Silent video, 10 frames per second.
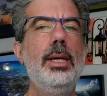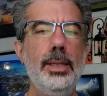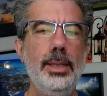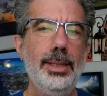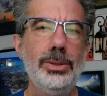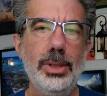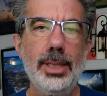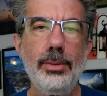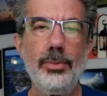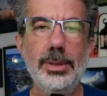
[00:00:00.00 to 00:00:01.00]
and
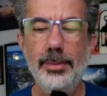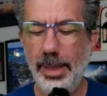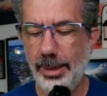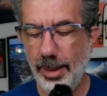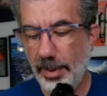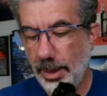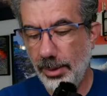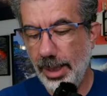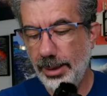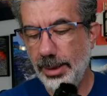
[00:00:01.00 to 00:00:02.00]
check in with something like that. But, a
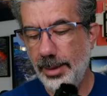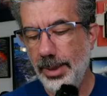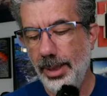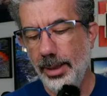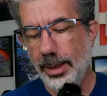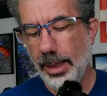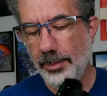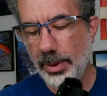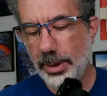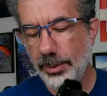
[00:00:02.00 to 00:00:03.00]
lot of times, like I'll book you